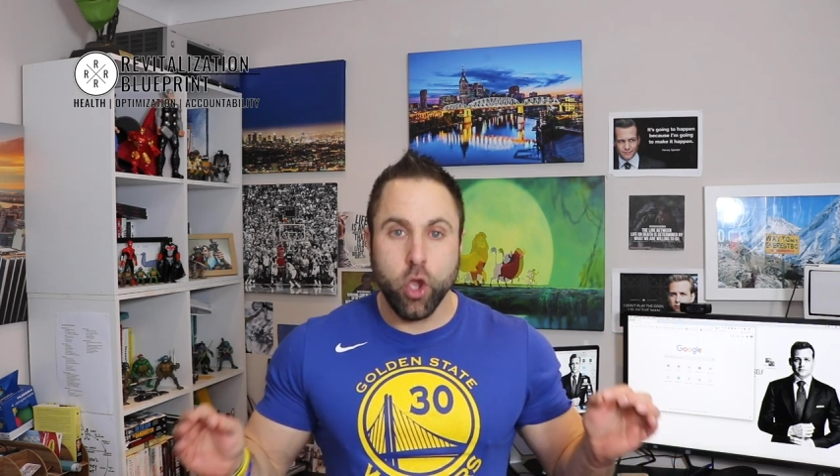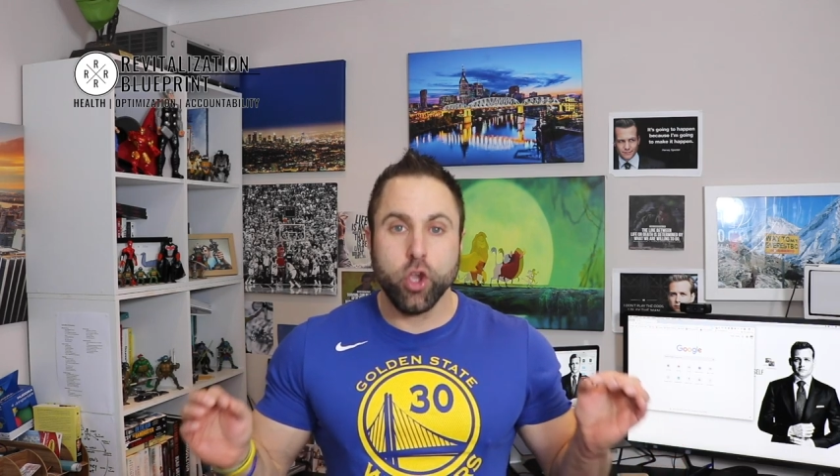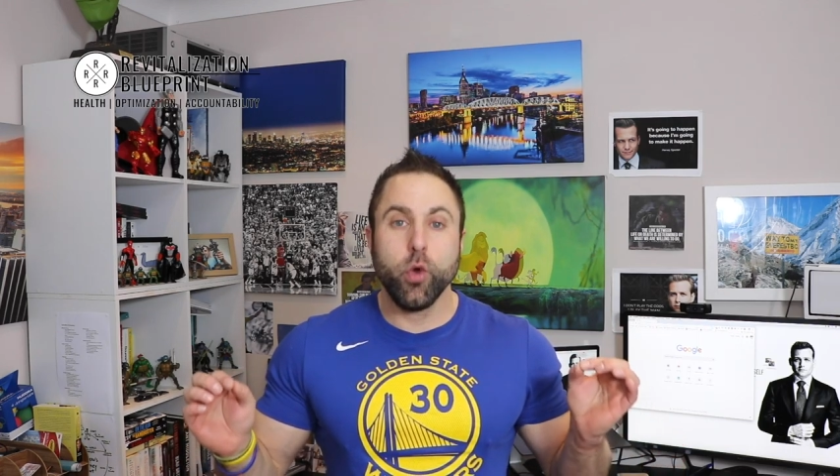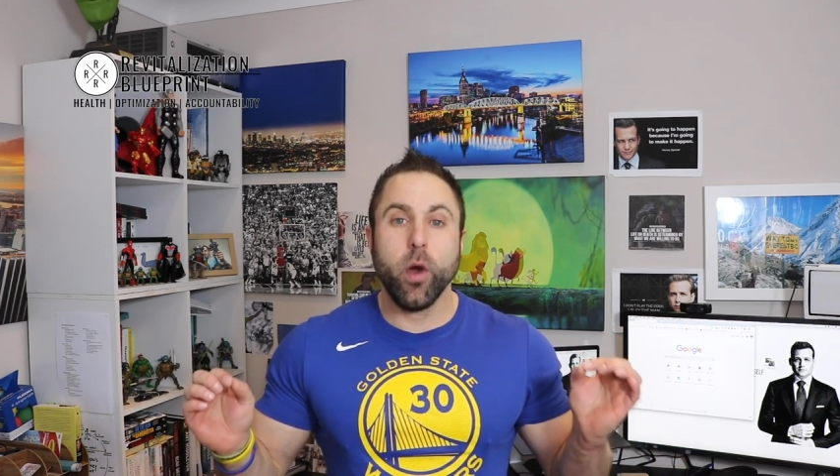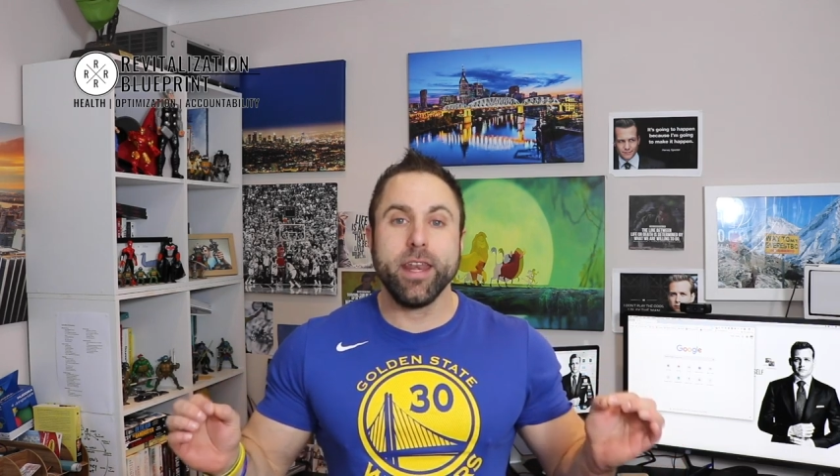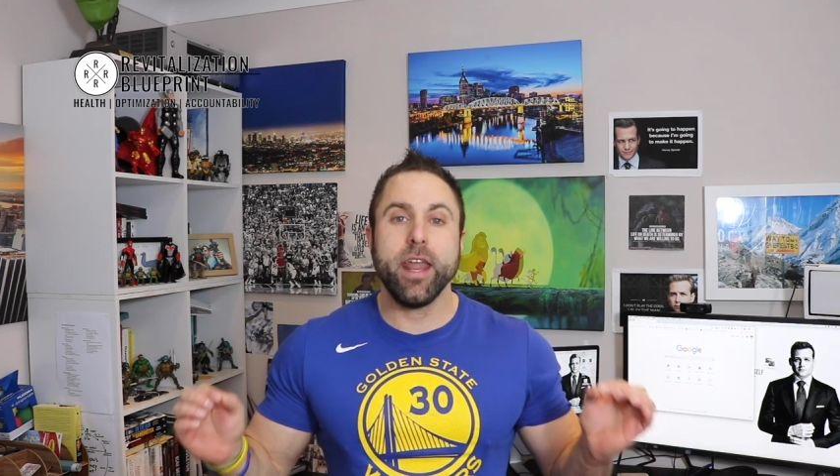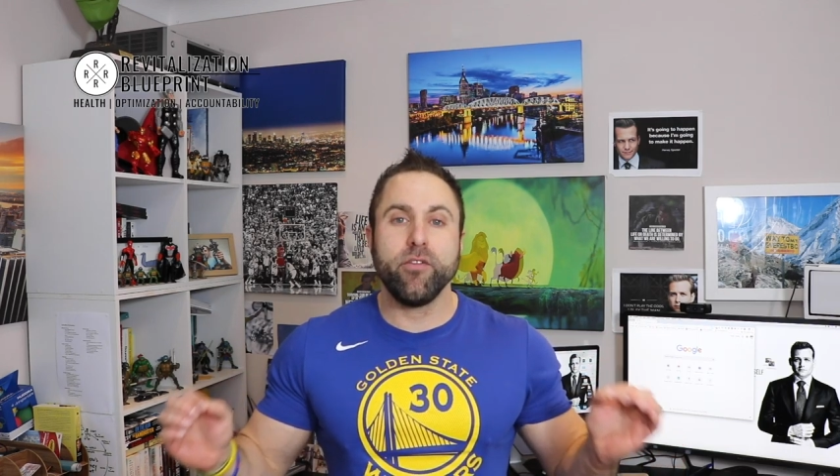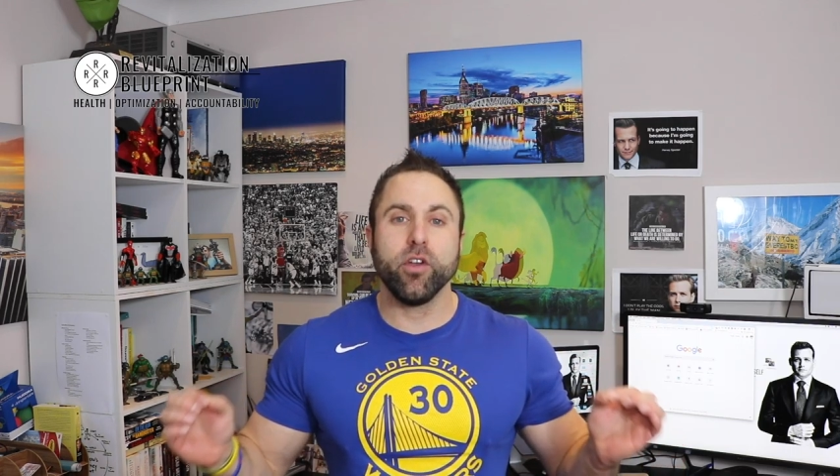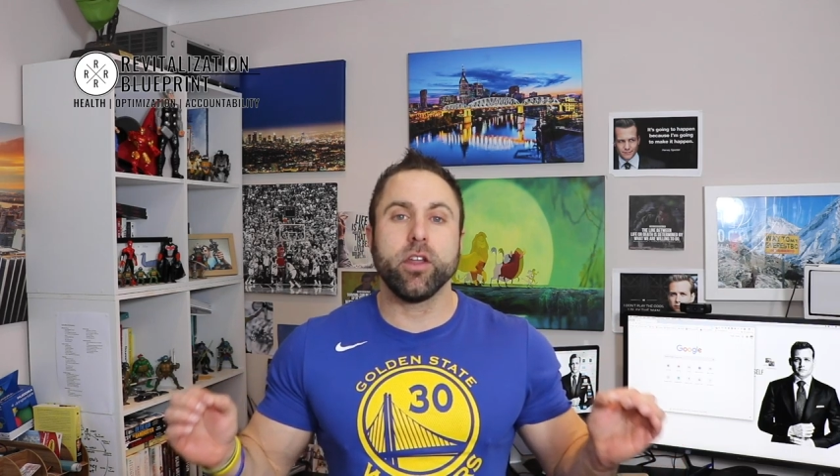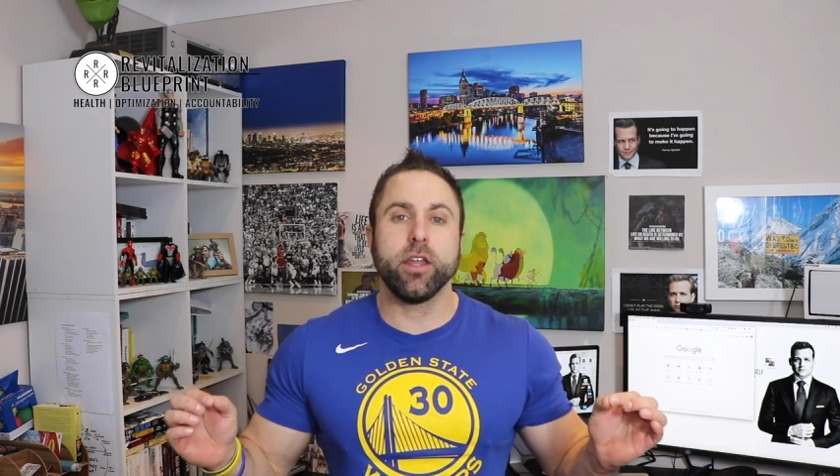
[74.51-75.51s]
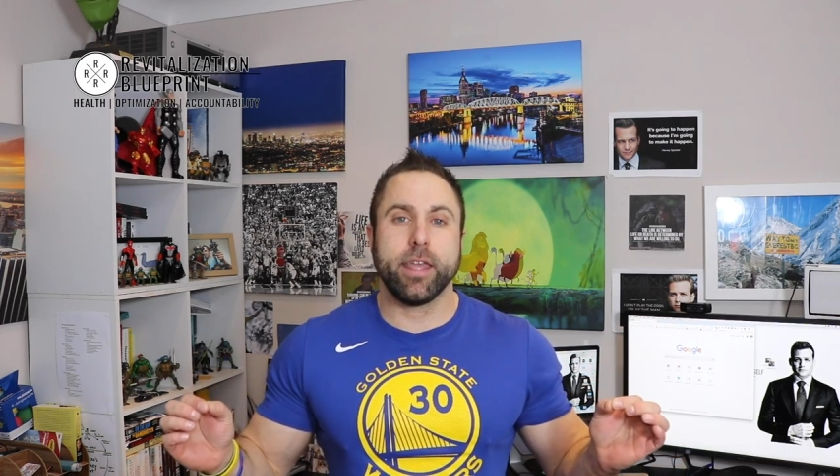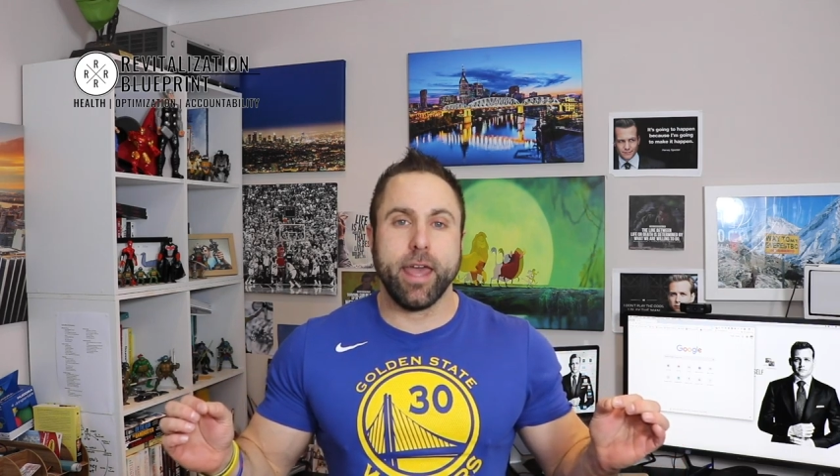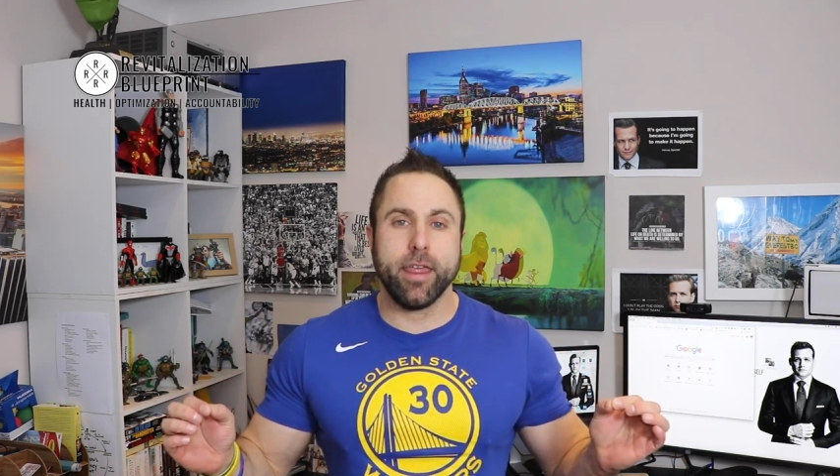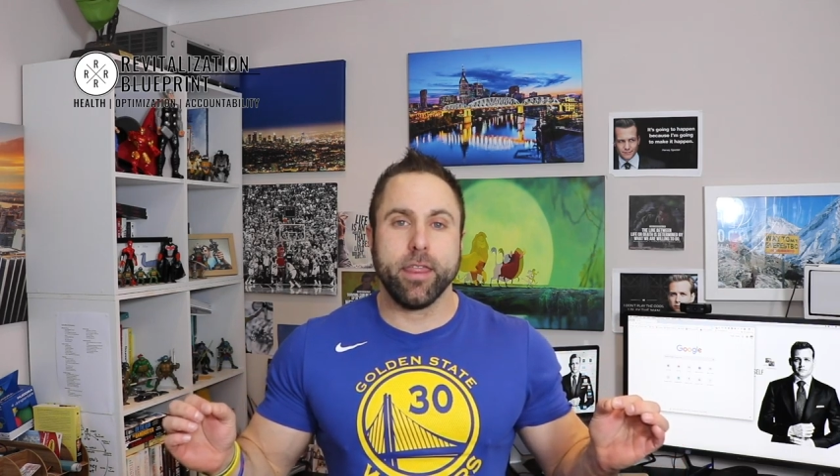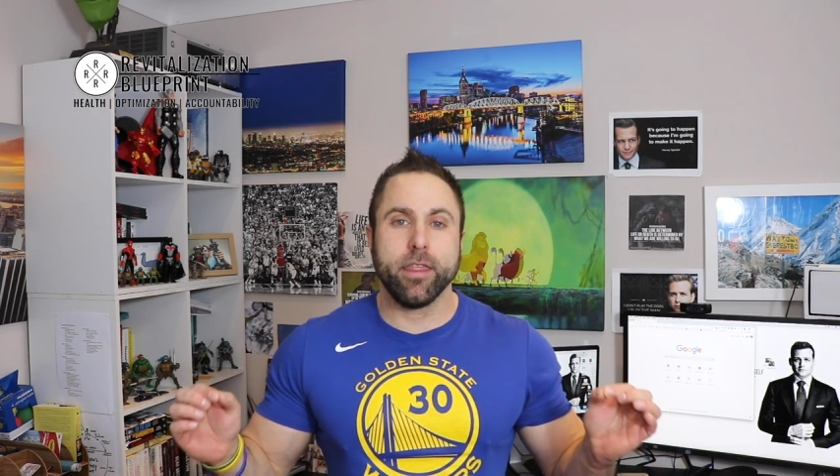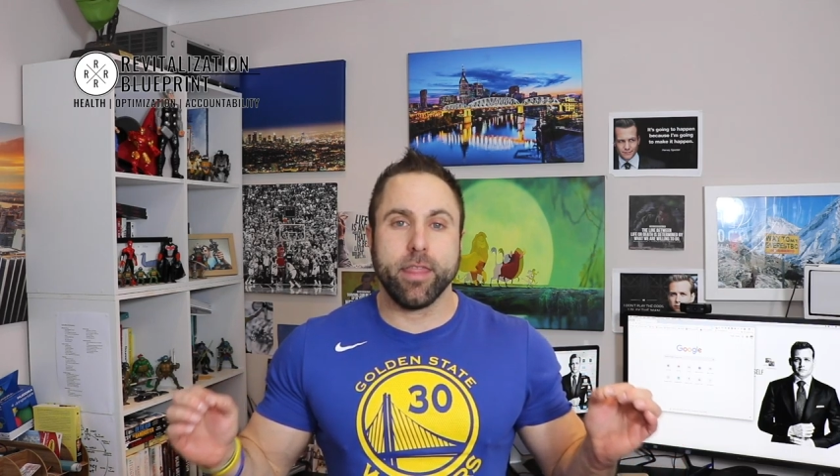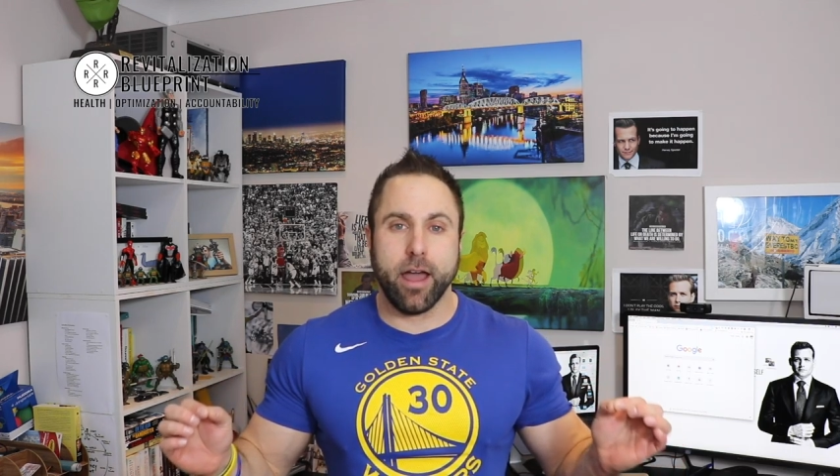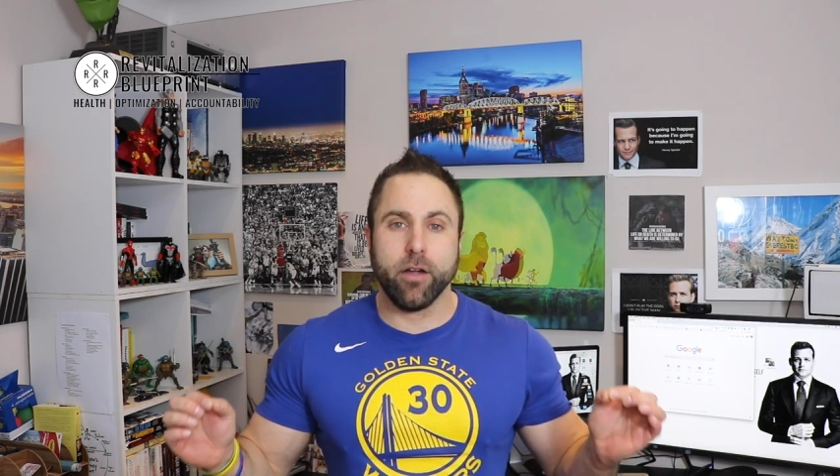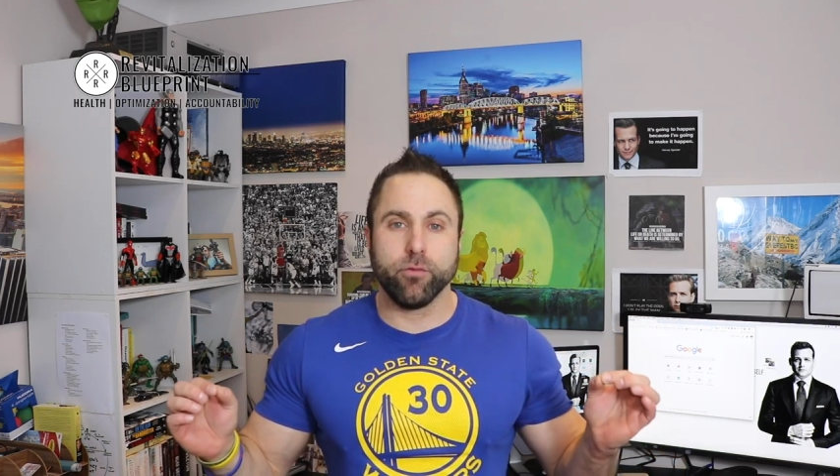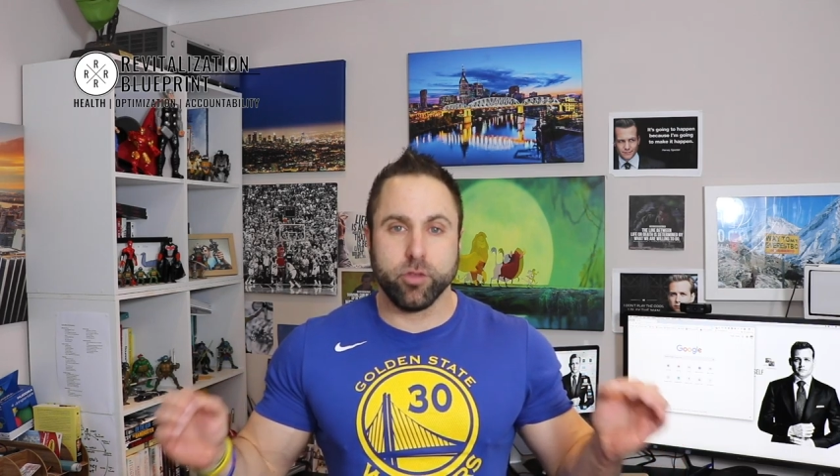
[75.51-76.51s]
you are never going to get
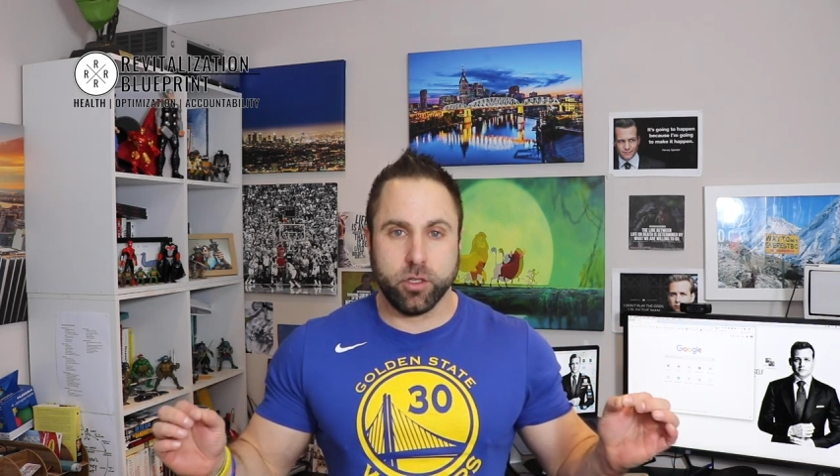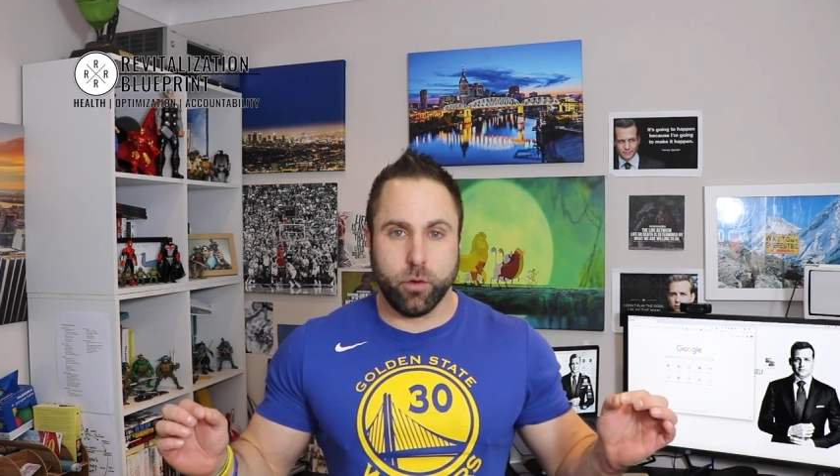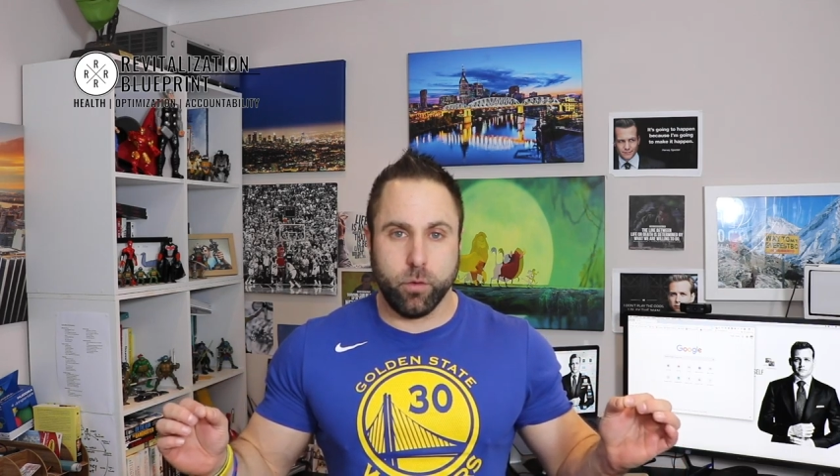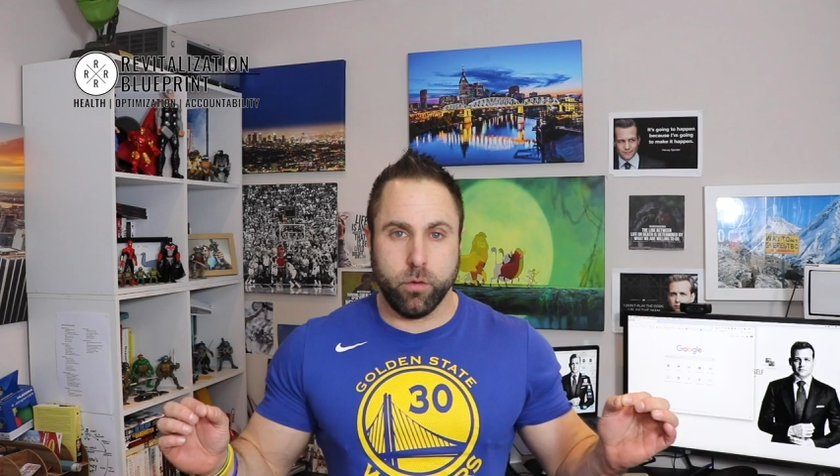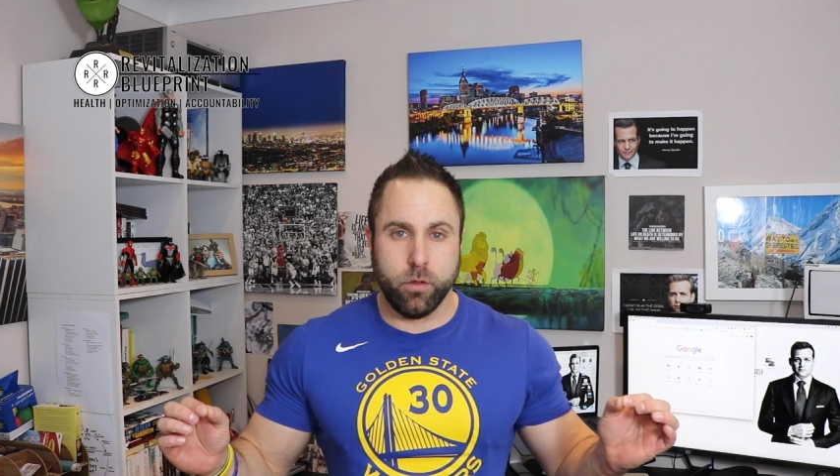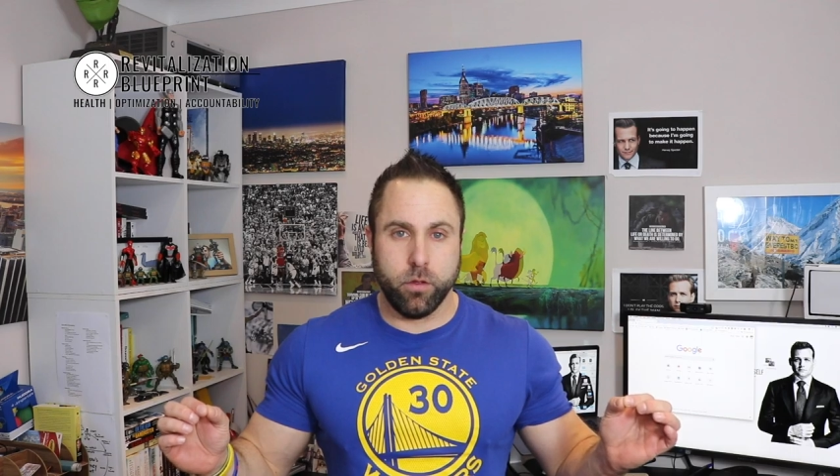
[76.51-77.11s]
that result.